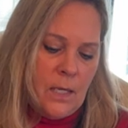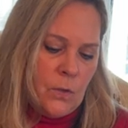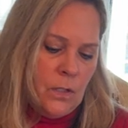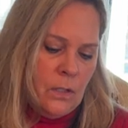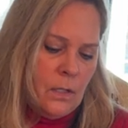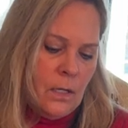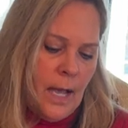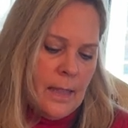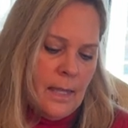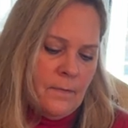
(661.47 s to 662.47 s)
cuter.
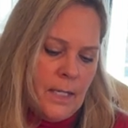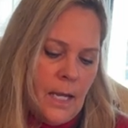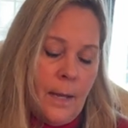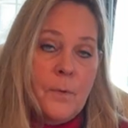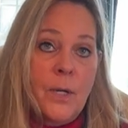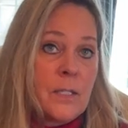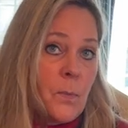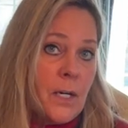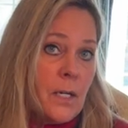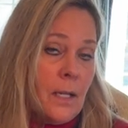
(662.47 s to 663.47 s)
I love it. I'm going to
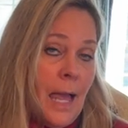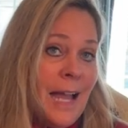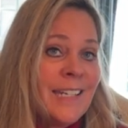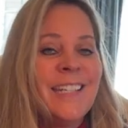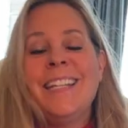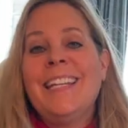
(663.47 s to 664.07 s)
wear it a lot.